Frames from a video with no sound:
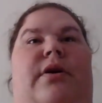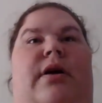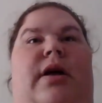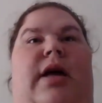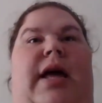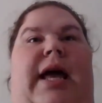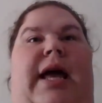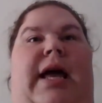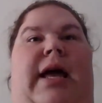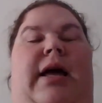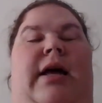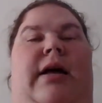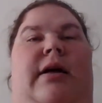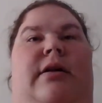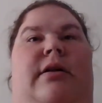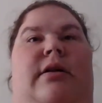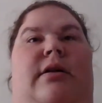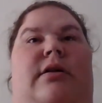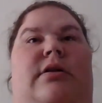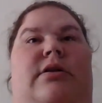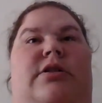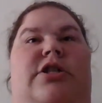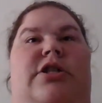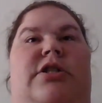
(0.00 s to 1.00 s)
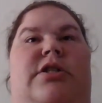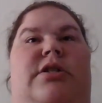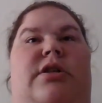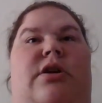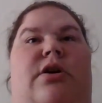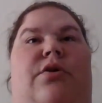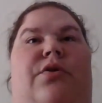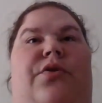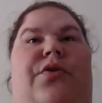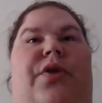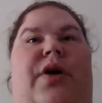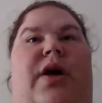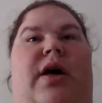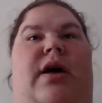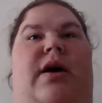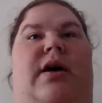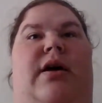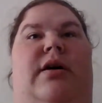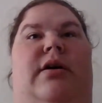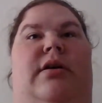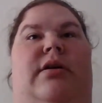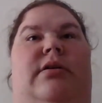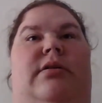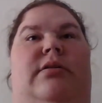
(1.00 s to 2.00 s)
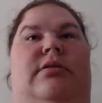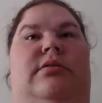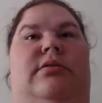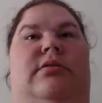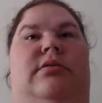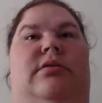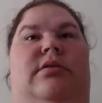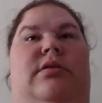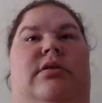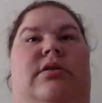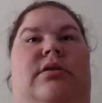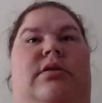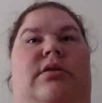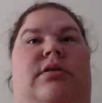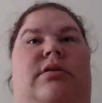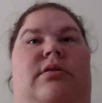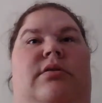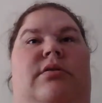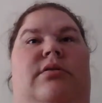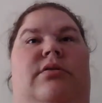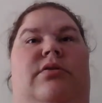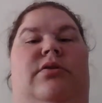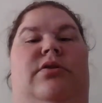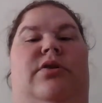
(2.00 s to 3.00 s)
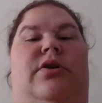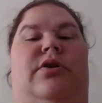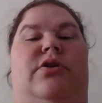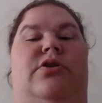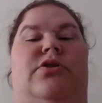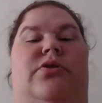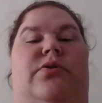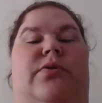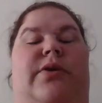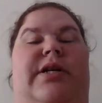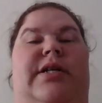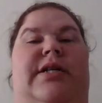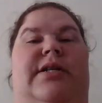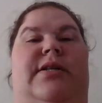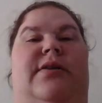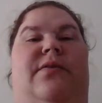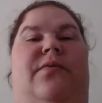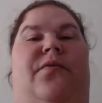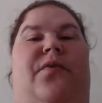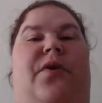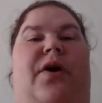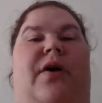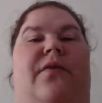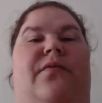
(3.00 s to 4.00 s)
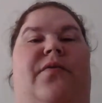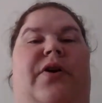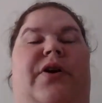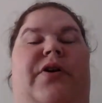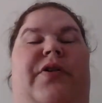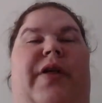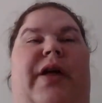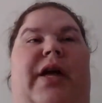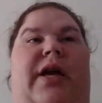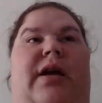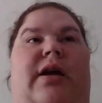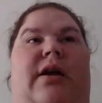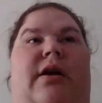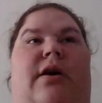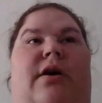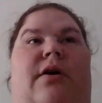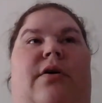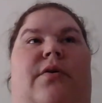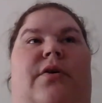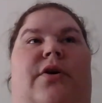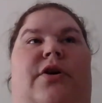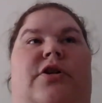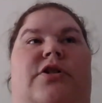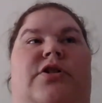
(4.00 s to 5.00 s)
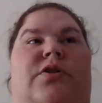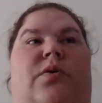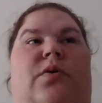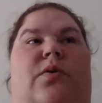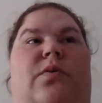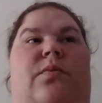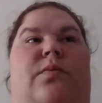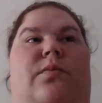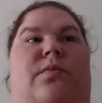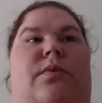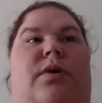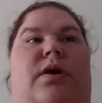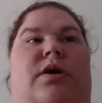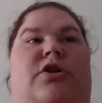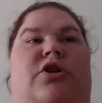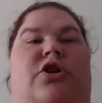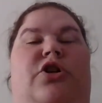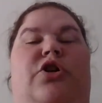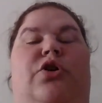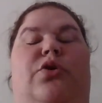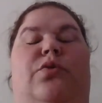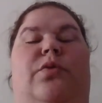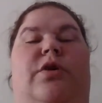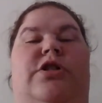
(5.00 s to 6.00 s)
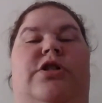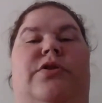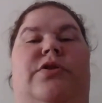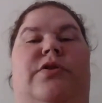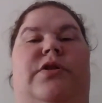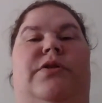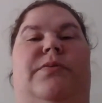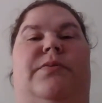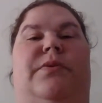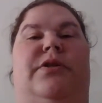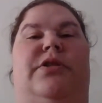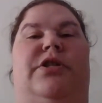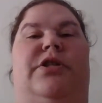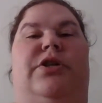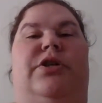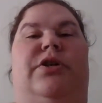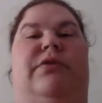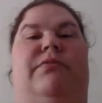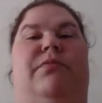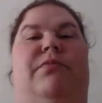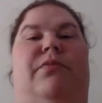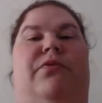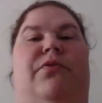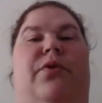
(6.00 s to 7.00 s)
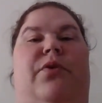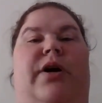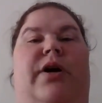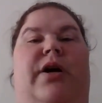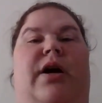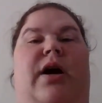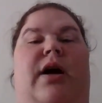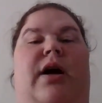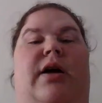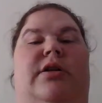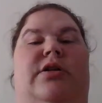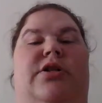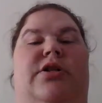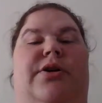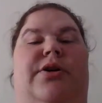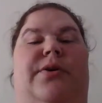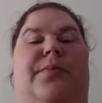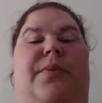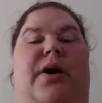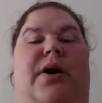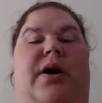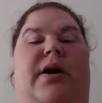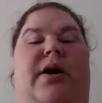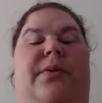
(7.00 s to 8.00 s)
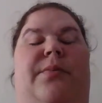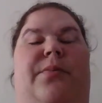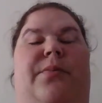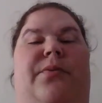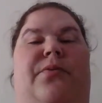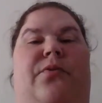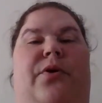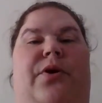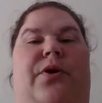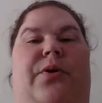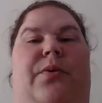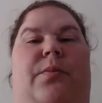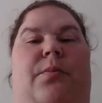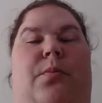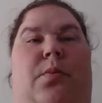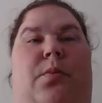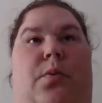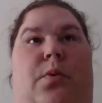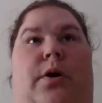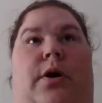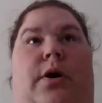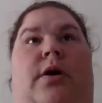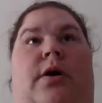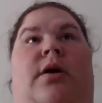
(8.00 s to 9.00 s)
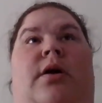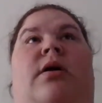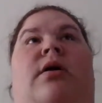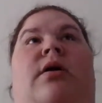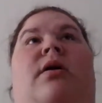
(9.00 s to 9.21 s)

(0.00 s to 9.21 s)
And just know that there's a reason for everything. Your soul knew what you're supposed to do even before it got into your body, before you were born.